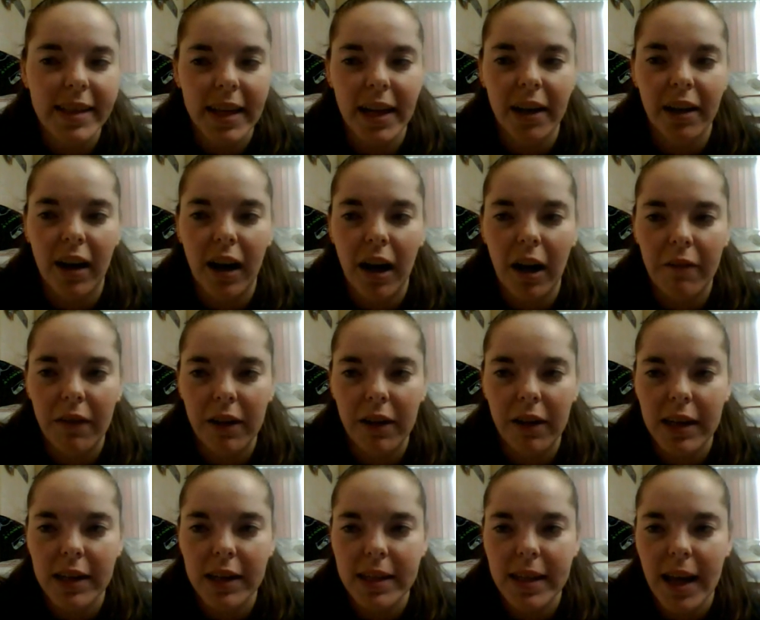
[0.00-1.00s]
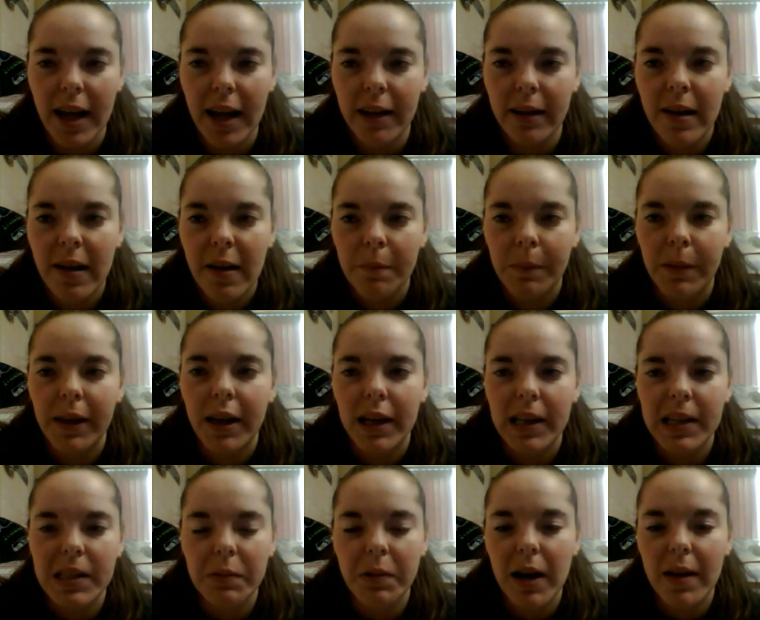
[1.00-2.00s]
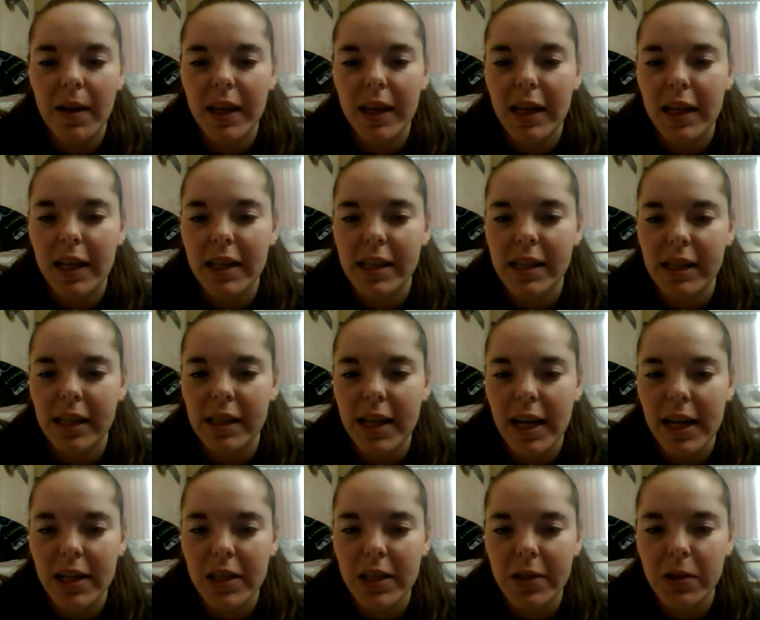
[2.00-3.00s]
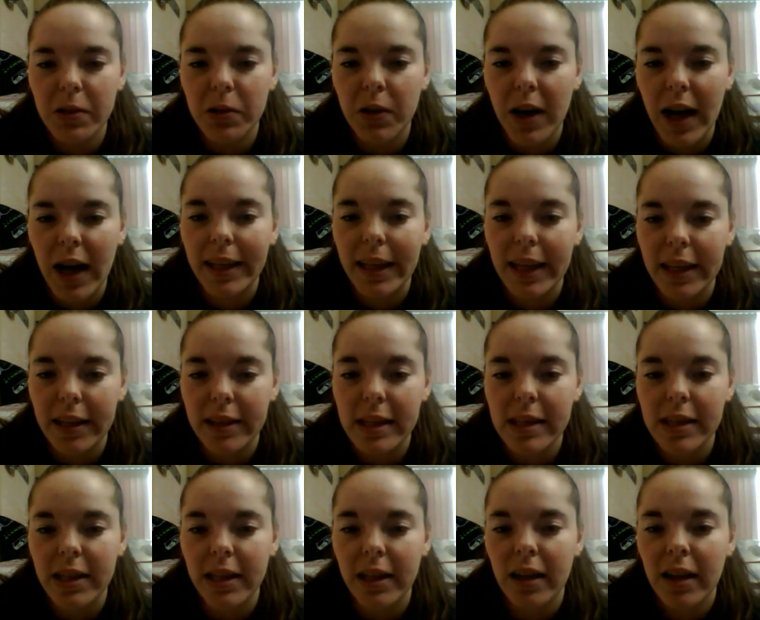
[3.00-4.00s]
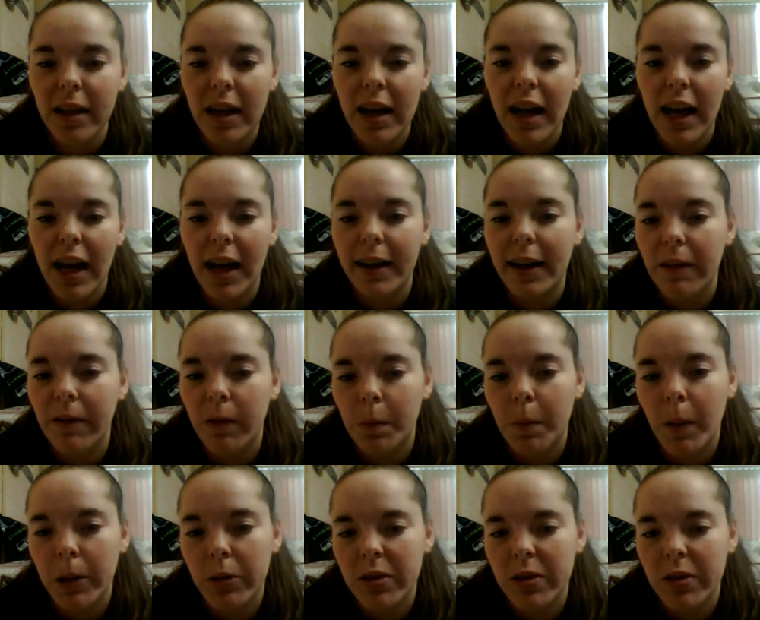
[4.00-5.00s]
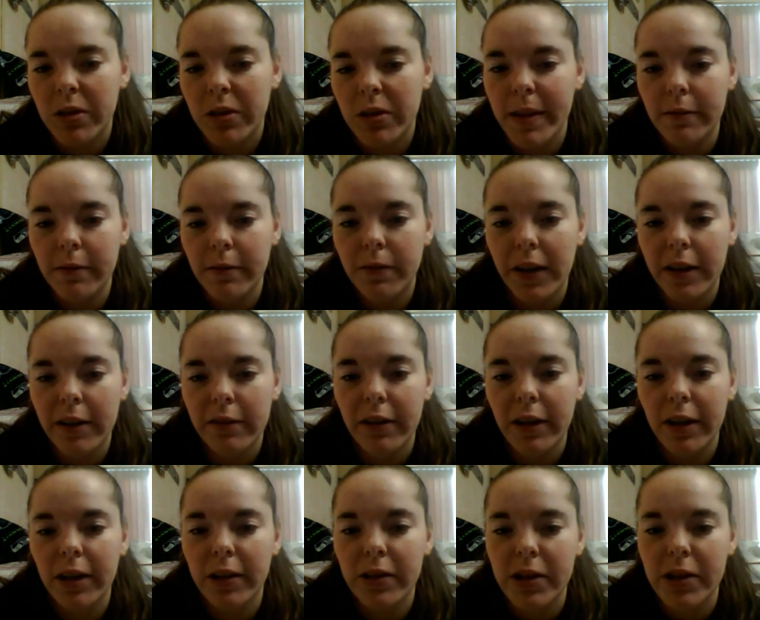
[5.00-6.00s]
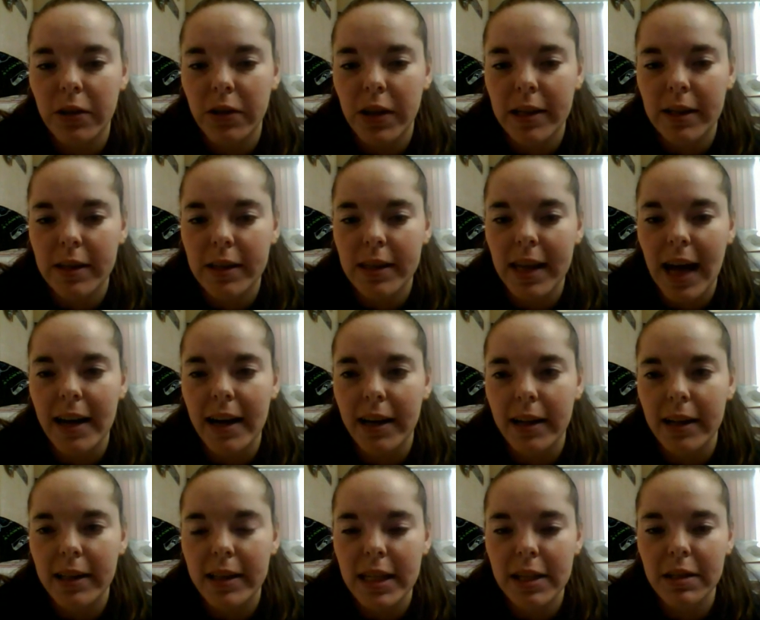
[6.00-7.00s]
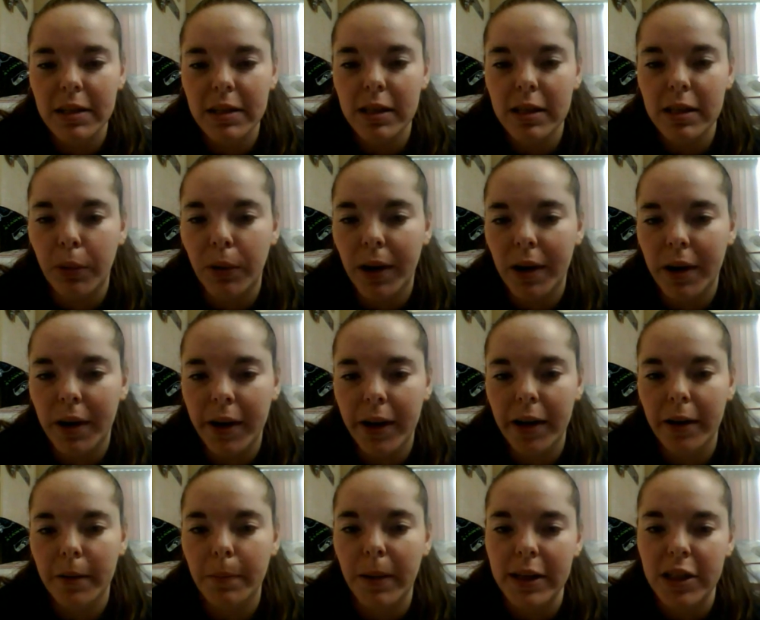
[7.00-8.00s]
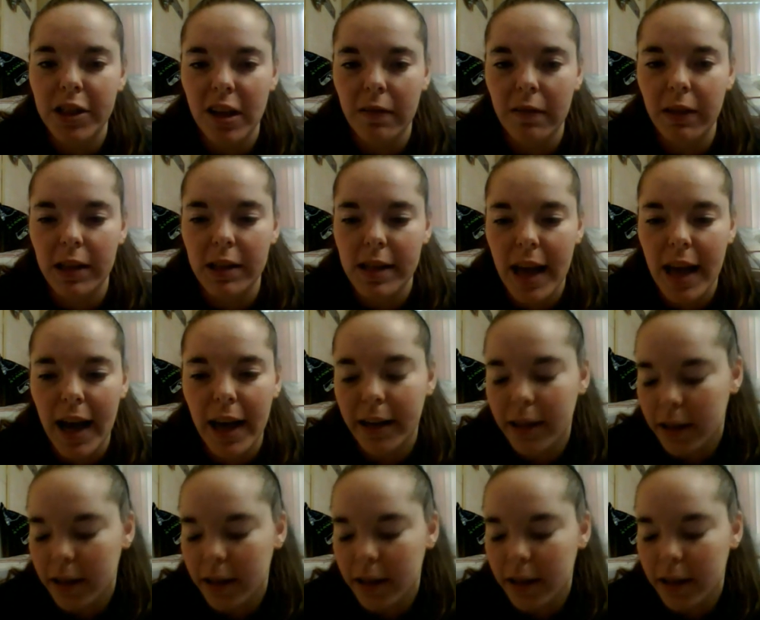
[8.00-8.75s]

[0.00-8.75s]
cut his hair off, and he said because one of the kids in his high school had cancer and everybody was making fun of her, so he decided to support her by shaving